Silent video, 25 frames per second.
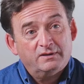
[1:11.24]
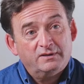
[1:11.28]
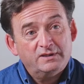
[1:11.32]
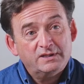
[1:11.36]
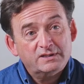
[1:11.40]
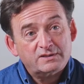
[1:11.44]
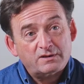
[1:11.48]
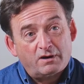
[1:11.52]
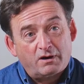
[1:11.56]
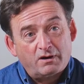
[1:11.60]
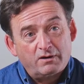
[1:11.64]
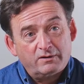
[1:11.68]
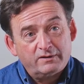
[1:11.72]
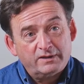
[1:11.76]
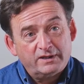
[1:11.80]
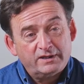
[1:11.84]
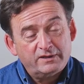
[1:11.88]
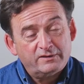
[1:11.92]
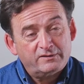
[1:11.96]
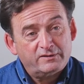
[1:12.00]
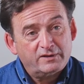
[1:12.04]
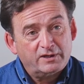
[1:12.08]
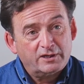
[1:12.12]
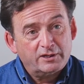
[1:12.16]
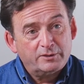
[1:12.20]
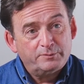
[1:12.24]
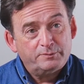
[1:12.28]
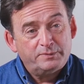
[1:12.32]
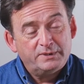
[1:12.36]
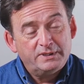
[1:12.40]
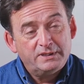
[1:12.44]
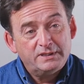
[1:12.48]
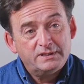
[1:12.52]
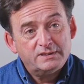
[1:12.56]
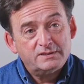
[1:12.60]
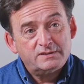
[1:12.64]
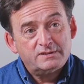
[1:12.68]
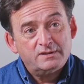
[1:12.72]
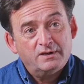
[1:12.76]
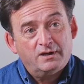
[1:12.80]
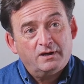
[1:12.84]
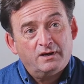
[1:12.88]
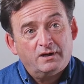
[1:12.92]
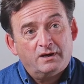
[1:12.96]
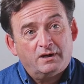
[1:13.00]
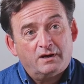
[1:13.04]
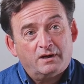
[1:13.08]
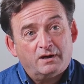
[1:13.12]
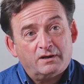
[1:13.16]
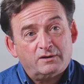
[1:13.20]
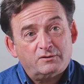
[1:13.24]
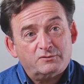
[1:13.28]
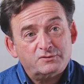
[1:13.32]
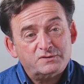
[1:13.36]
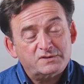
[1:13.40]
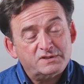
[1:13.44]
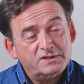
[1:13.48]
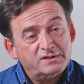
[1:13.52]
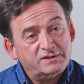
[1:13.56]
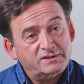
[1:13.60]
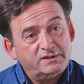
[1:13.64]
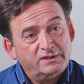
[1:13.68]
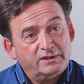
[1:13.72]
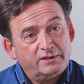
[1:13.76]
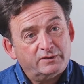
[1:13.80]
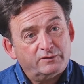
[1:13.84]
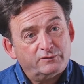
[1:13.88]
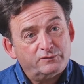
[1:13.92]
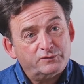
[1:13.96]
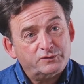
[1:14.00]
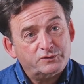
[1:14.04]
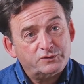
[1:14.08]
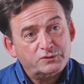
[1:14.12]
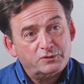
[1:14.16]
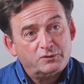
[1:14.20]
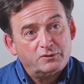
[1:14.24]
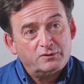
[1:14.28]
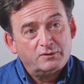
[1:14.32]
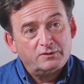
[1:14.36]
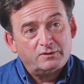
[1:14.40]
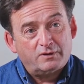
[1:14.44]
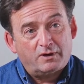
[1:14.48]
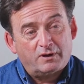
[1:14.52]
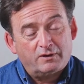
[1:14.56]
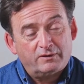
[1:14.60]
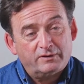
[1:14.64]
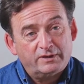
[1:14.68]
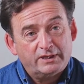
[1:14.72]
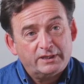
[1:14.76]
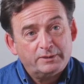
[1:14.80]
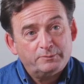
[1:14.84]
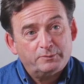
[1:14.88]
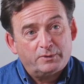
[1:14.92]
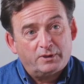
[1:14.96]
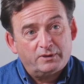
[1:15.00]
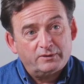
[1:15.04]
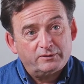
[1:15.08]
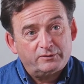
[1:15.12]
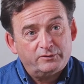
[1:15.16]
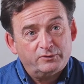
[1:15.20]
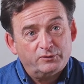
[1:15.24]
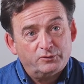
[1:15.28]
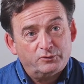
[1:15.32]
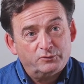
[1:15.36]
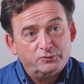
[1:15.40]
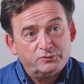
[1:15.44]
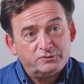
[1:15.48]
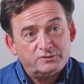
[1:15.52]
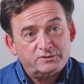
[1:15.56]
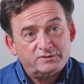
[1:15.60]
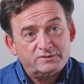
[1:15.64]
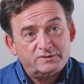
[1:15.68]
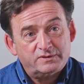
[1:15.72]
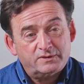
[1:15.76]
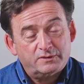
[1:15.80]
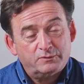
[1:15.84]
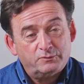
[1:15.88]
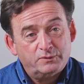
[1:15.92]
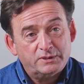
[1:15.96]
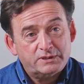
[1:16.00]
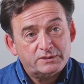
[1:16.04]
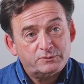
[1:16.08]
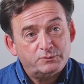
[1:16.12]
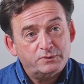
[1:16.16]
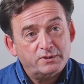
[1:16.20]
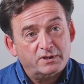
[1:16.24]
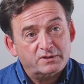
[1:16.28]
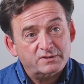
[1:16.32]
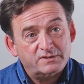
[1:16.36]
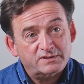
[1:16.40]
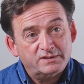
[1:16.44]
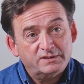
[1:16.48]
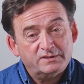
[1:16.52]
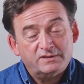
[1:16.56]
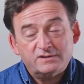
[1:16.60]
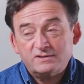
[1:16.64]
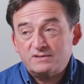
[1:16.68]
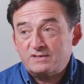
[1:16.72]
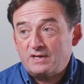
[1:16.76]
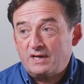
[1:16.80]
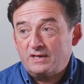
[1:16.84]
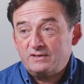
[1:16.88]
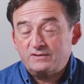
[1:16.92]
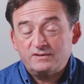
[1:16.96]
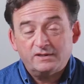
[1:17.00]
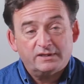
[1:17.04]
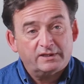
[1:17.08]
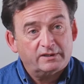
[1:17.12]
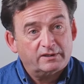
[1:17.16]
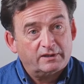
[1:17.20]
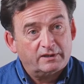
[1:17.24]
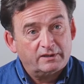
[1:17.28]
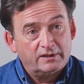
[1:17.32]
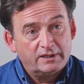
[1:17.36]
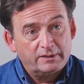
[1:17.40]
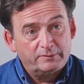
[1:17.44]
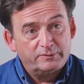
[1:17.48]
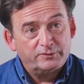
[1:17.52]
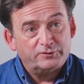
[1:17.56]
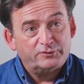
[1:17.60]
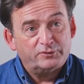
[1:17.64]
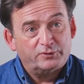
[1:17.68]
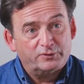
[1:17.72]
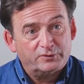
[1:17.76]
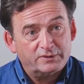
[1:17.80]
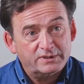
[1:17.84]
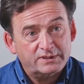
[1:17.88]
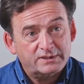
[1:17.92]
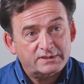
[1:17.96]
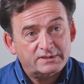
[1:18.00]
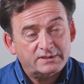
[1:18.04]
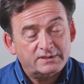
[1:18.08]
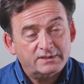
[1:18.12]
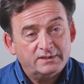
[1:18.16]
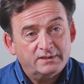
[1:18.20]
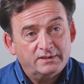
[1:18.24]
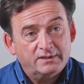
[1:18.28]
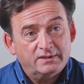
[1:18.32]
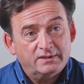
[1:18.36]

These RNA therapies are consisting of short RNA molecules which we are synthesizing in our laboratories.